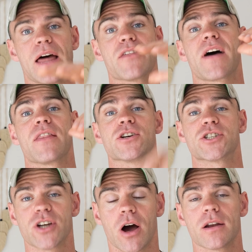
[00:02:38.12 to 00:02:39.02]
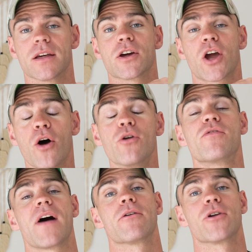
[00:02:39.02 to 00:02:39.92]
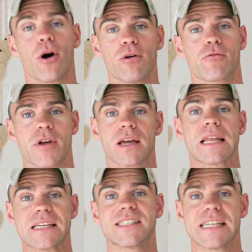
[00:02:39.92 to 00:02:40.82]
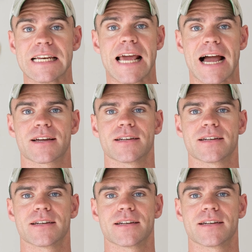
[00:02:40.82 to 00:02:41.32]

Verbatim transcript: and the fact that Charlotte, the co-founder of Rheal, is celiac.